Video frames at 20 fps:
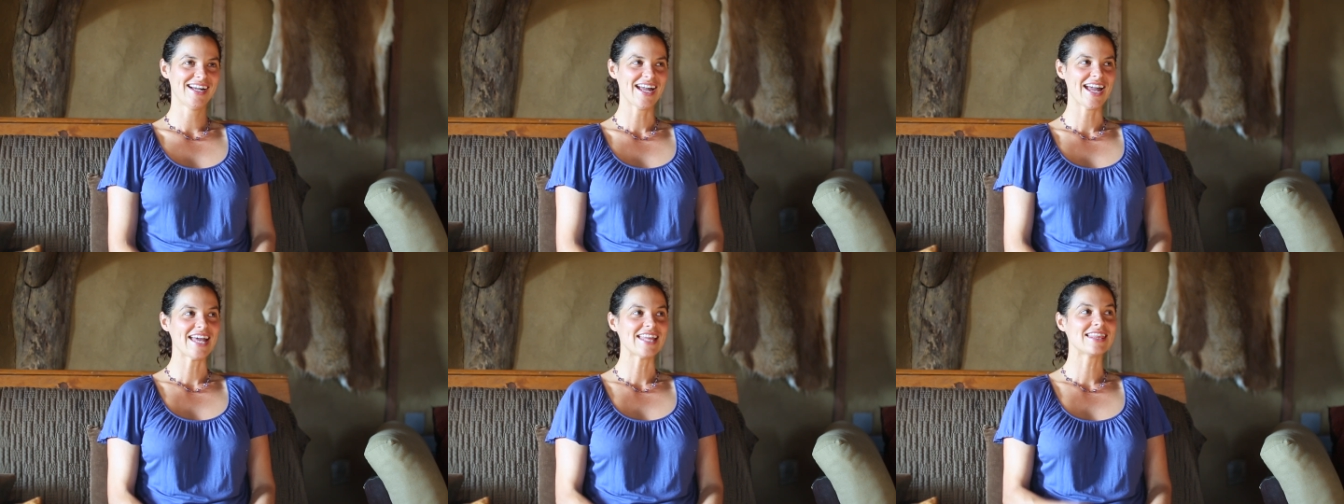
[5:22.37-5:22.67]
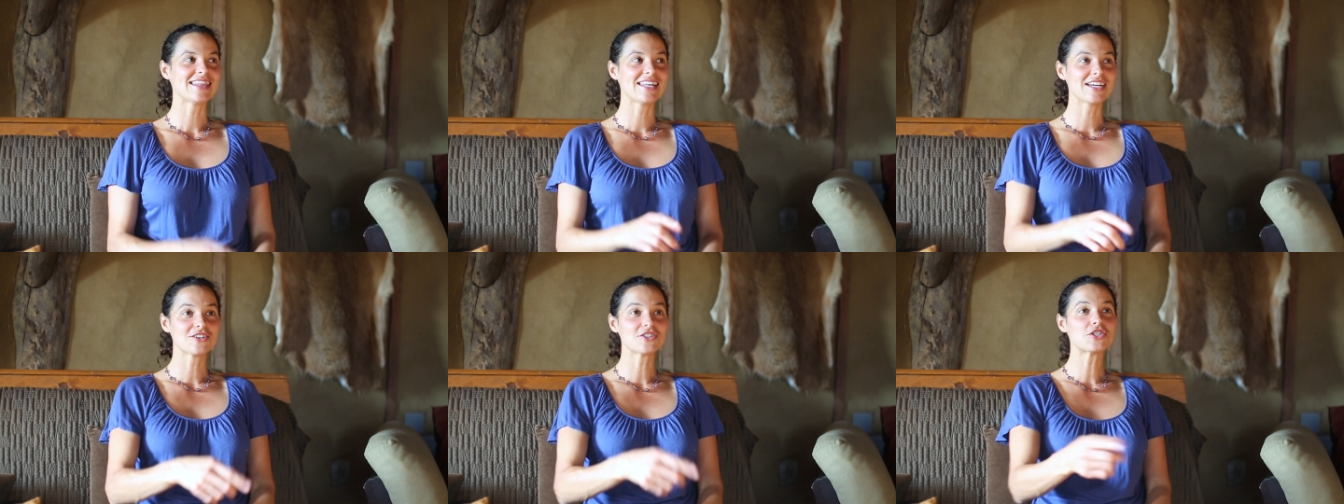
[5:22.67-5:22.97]

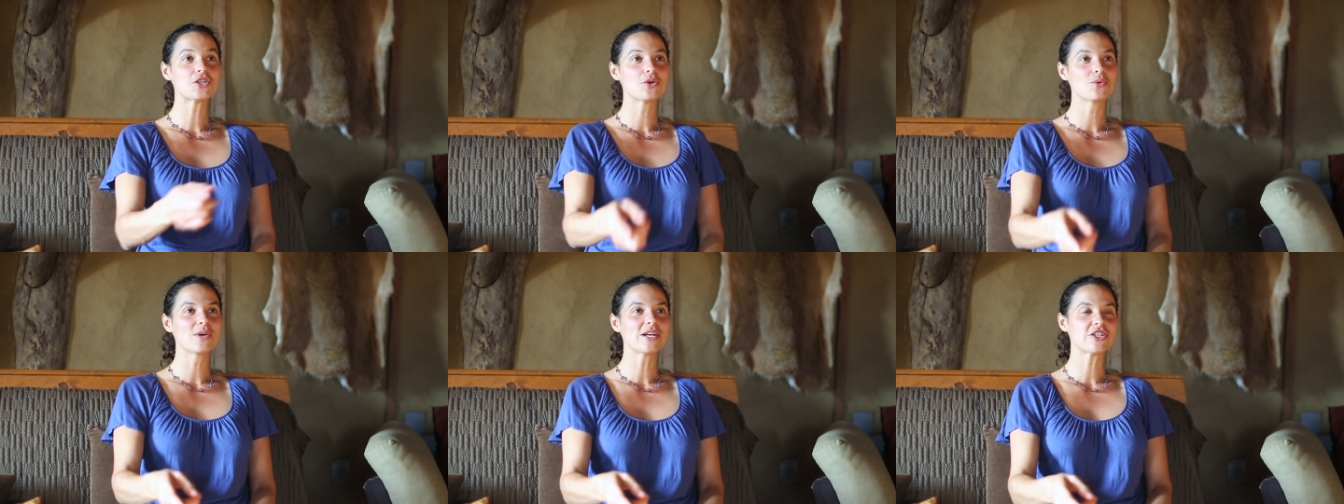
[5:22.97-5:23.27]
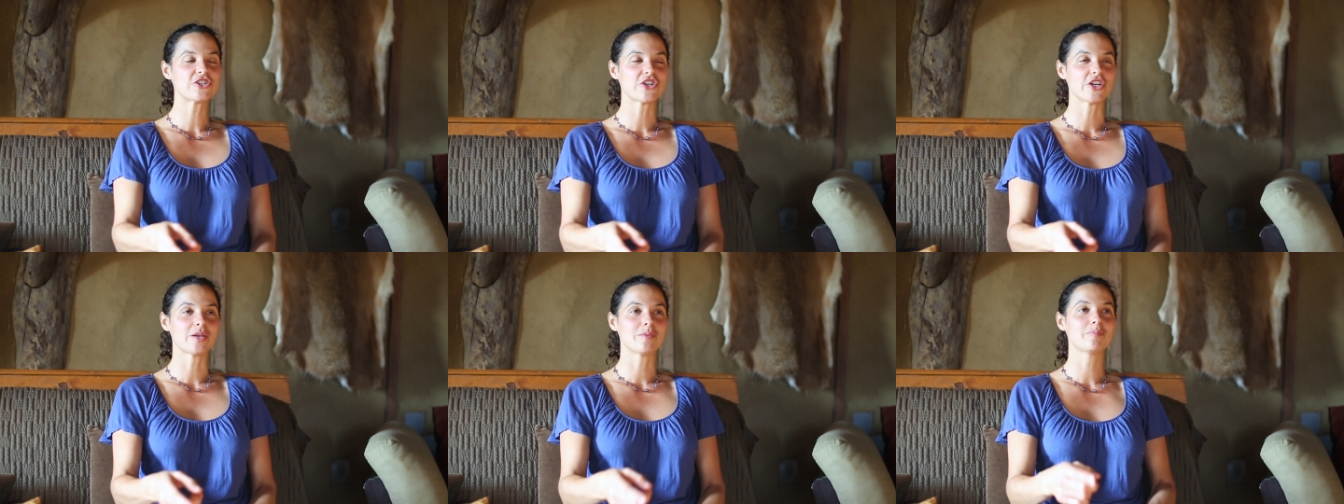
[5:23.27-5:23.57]
And their
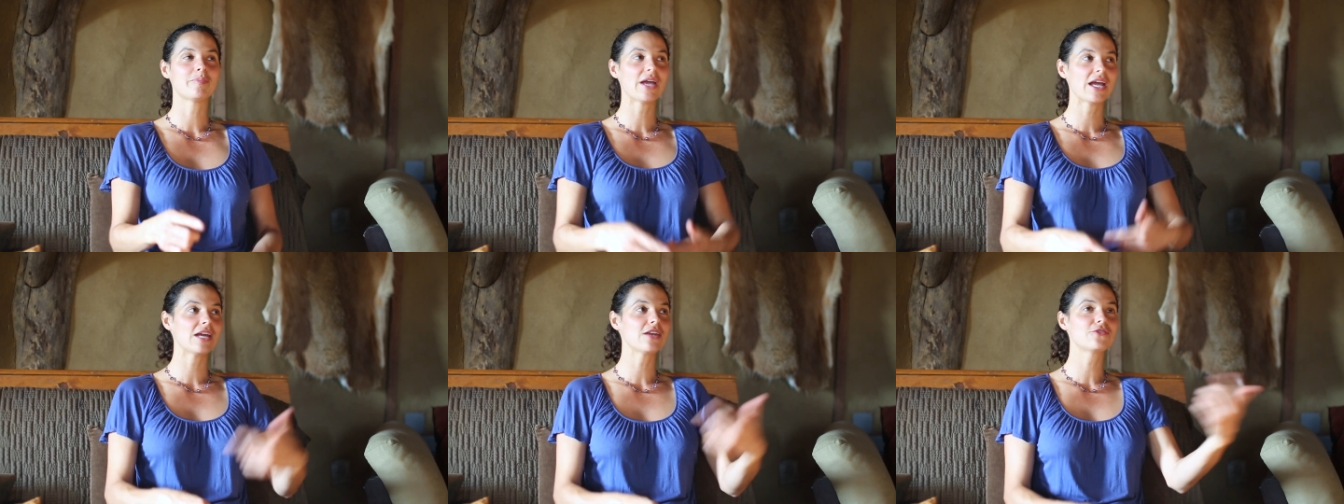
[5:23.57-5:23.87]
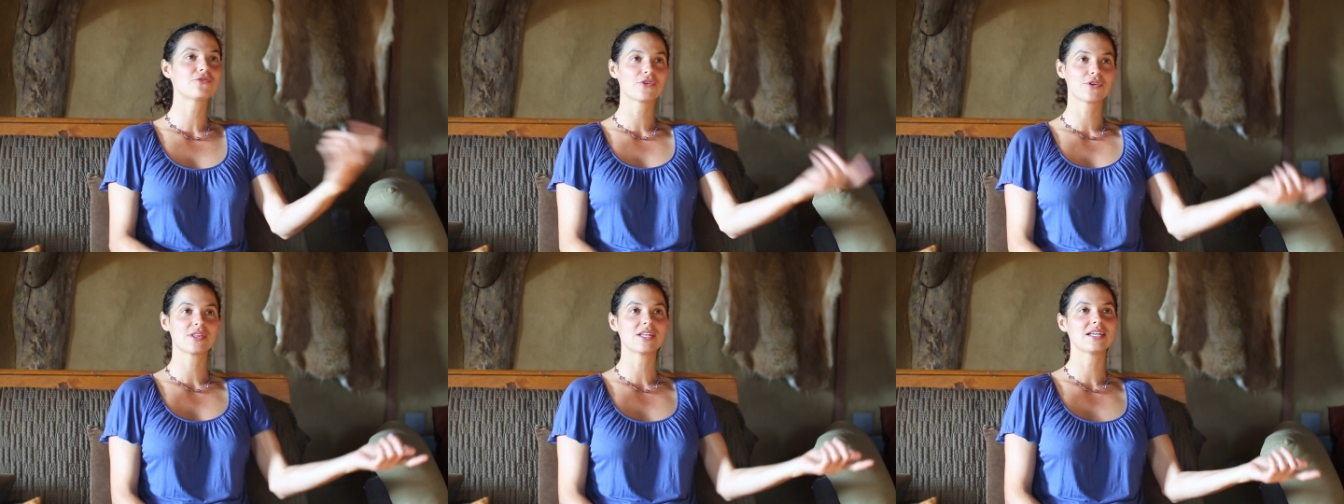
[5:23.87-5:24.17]
tuition
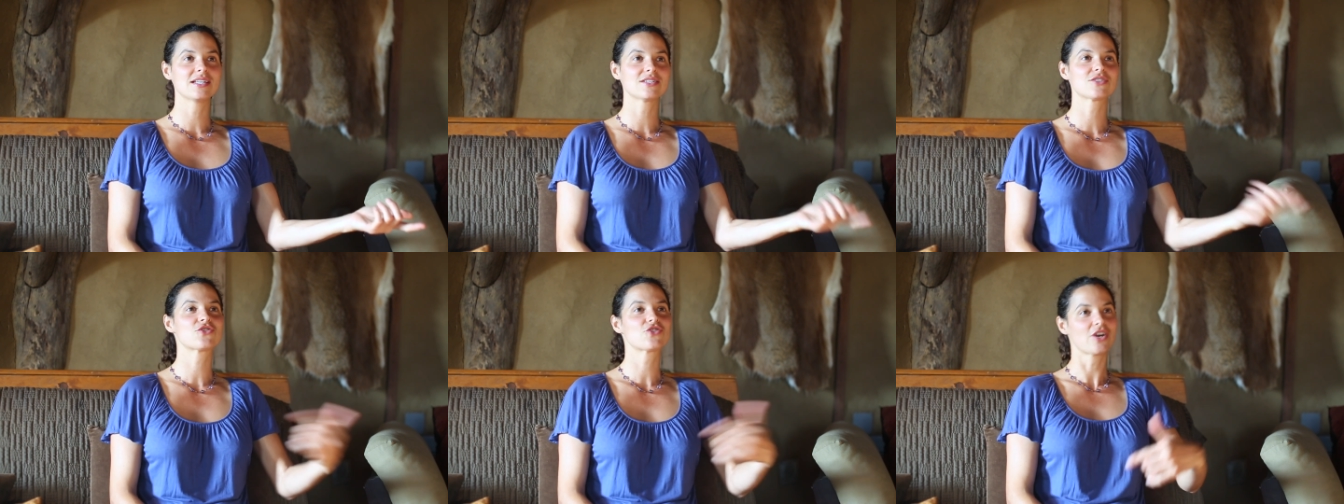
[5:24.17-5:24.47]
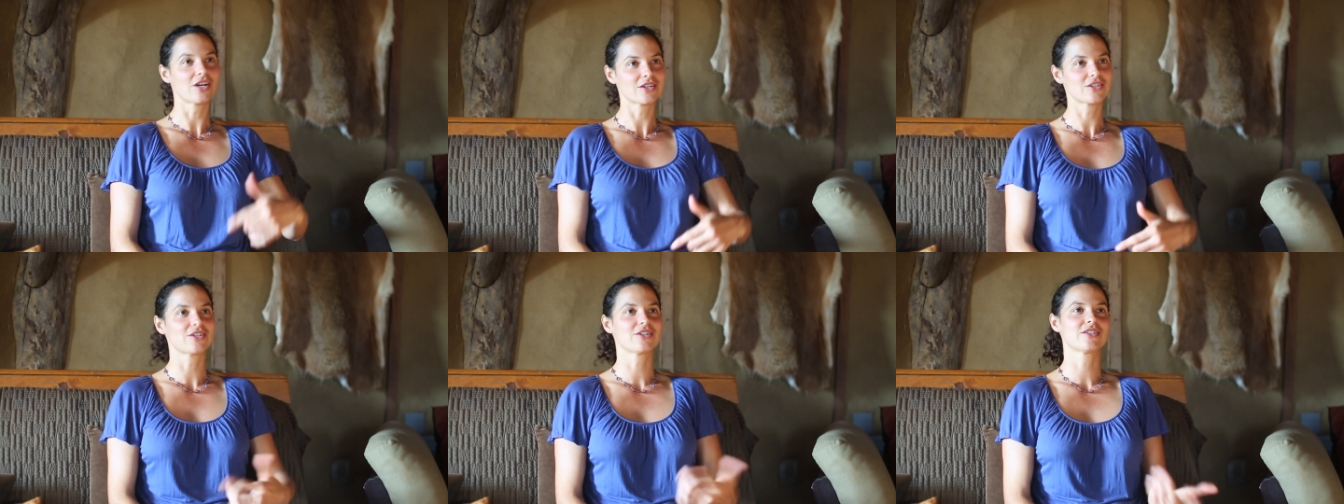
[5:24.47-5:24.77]
paid for the
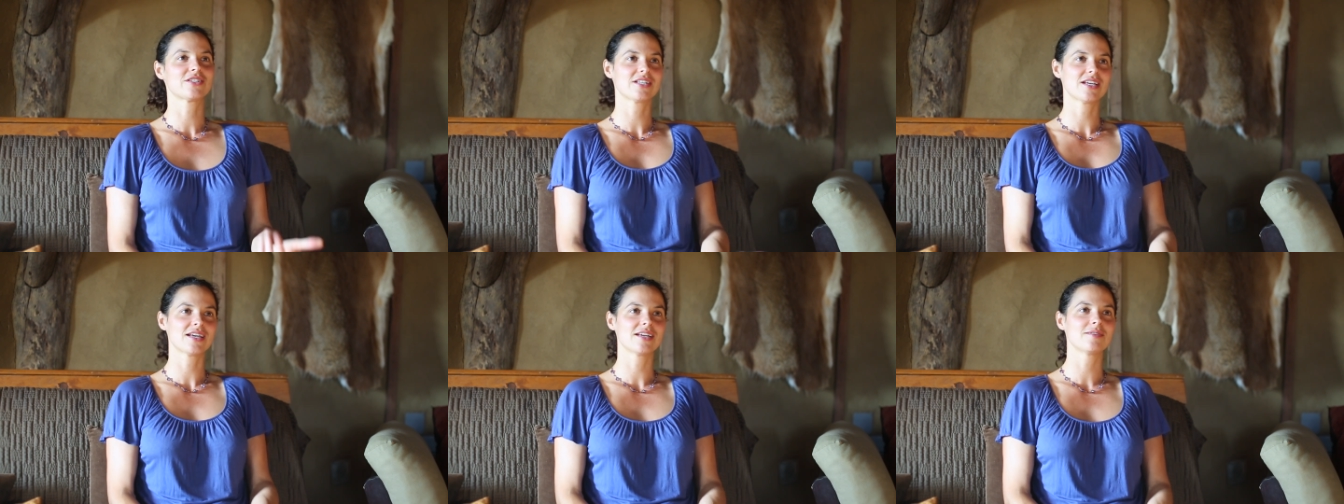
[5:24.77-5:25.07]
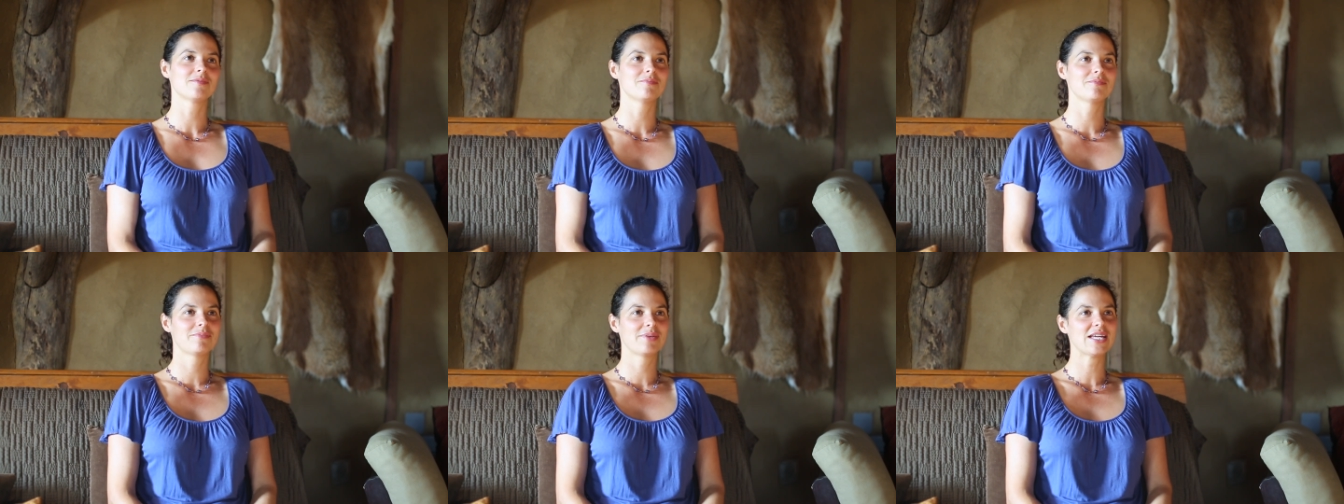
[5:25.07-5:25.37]
instructor
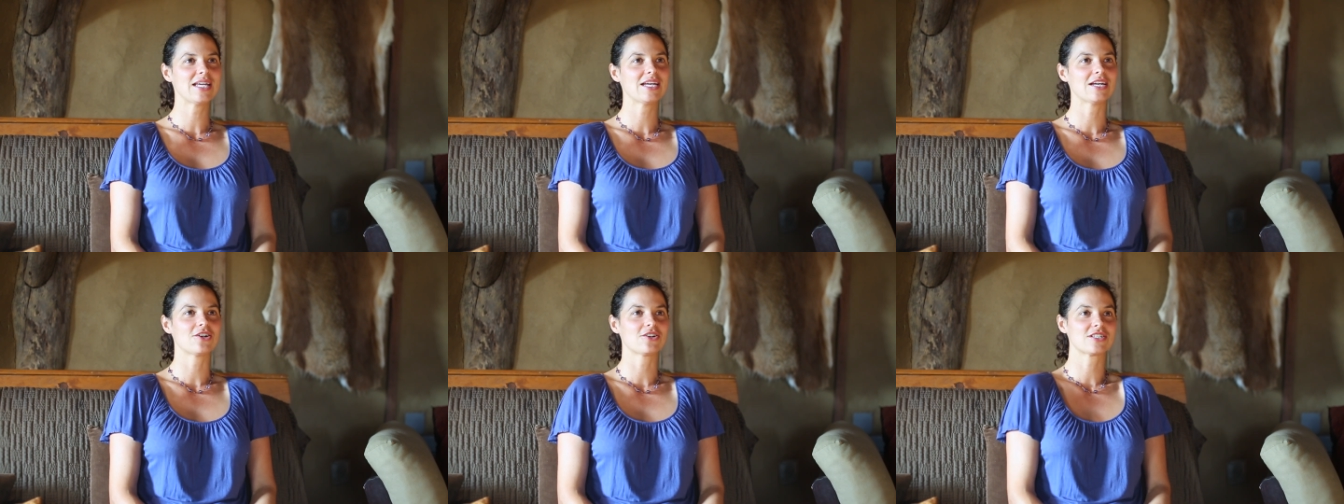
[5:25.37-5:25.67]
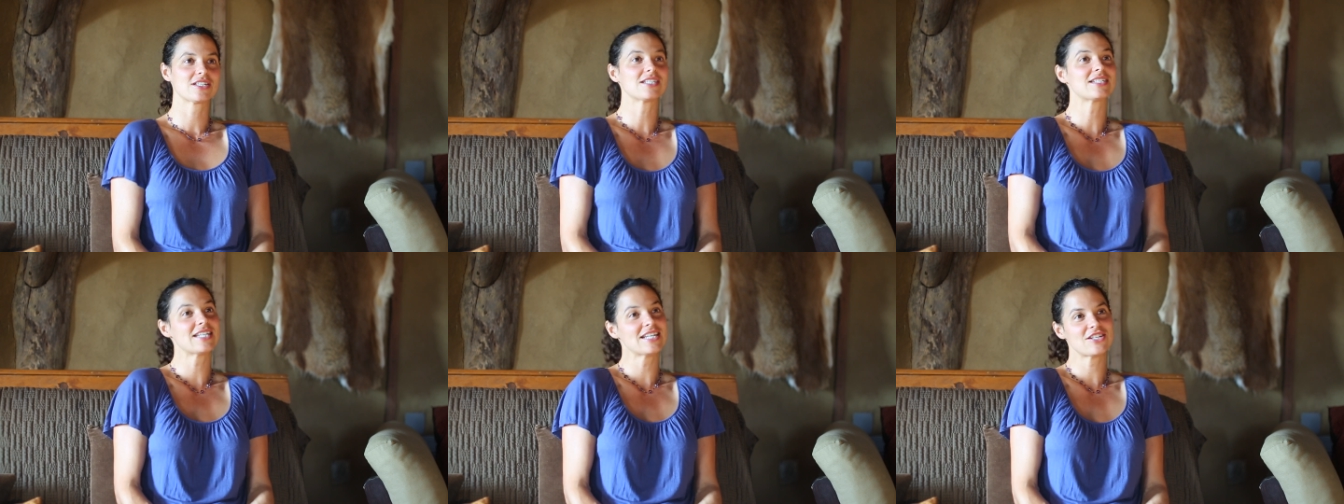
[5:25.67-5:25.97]
to be here
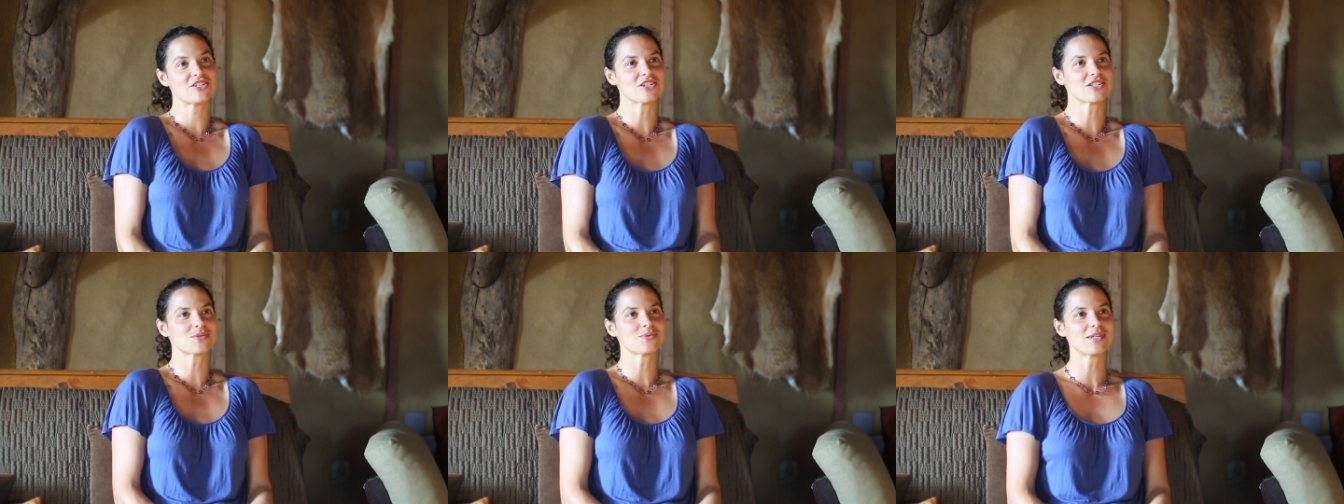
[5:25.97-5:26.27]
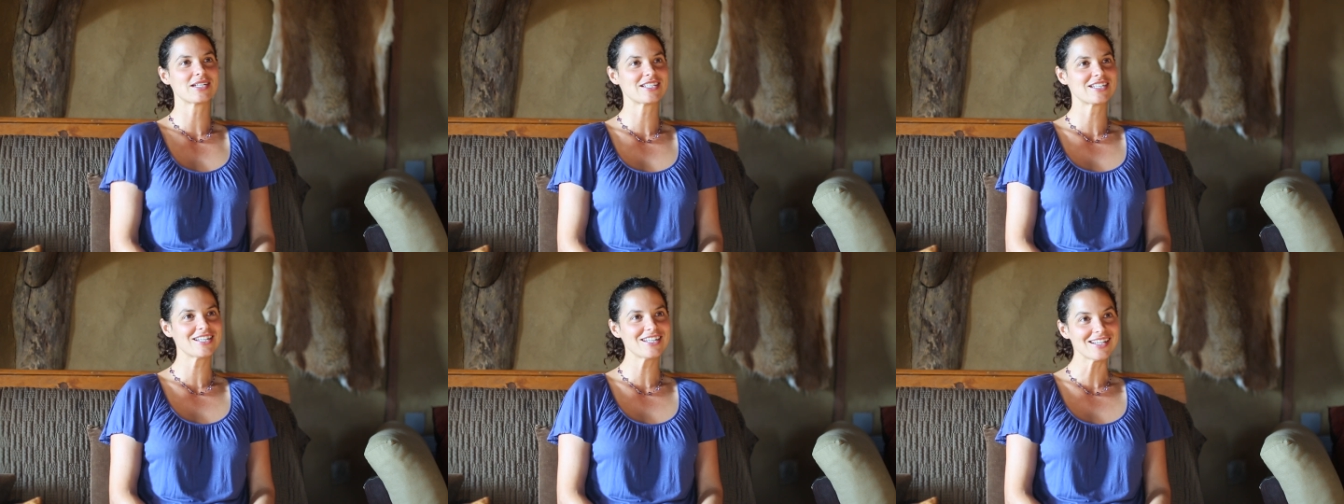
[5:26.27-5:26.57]
to teach us
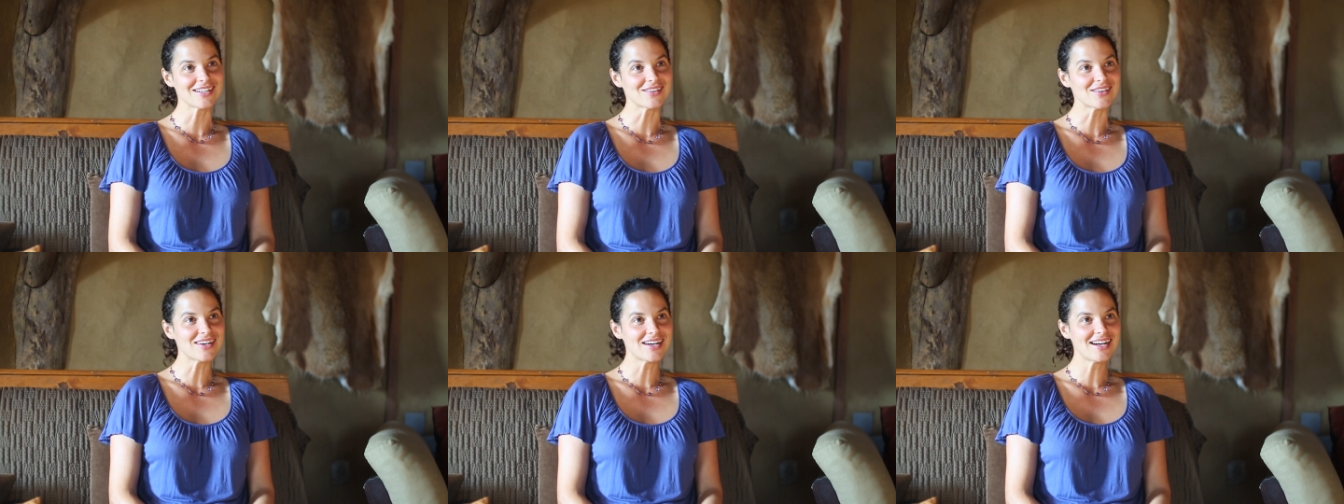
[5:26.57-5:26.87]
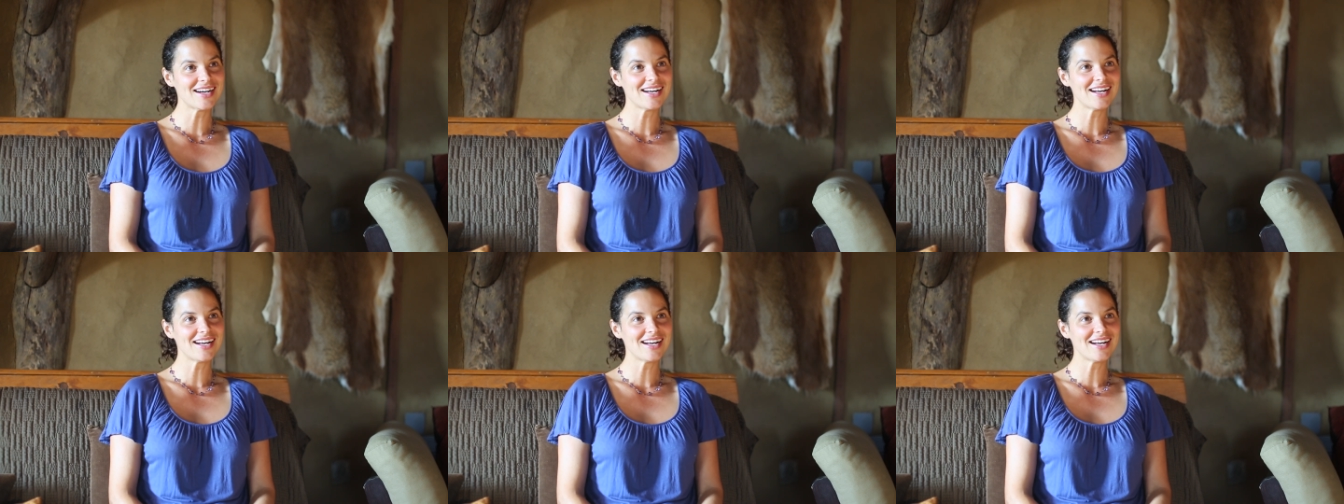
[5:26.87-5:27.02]
what to do.